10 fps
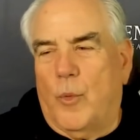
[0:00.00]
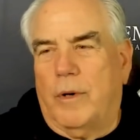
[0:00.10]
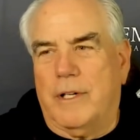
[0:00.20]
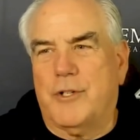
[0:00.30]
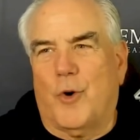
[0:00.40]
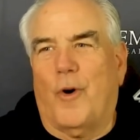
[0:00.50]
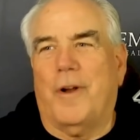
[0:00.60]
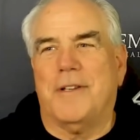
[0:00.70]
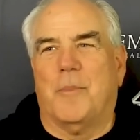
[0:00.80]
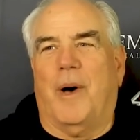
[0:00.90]
really
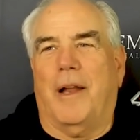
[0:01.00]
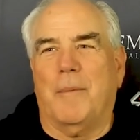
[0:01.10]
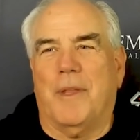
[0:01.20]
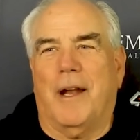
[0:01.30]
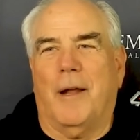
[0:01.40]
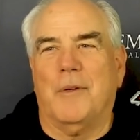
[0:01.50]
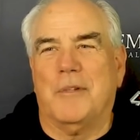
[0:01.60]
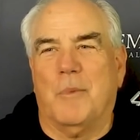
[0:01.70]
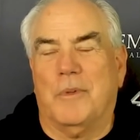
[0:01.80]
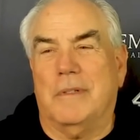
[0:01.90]
stories about him that I would
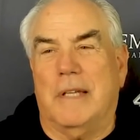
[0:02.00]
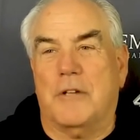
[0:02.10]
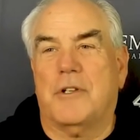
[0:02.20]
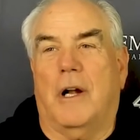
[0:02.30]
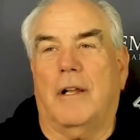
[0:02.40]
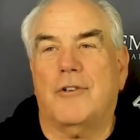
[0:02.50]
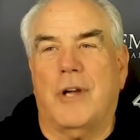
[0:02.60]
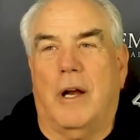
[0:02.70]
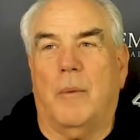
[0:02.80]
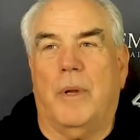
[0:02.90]
necessarily
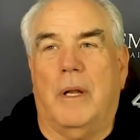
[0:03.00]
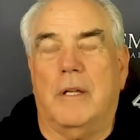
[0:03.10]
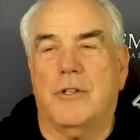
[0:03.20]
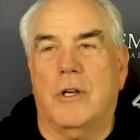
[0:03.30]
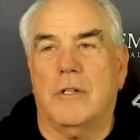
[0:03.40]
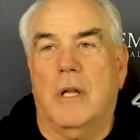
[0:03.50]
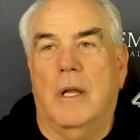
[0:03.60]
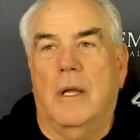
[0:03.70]
share, but it's just,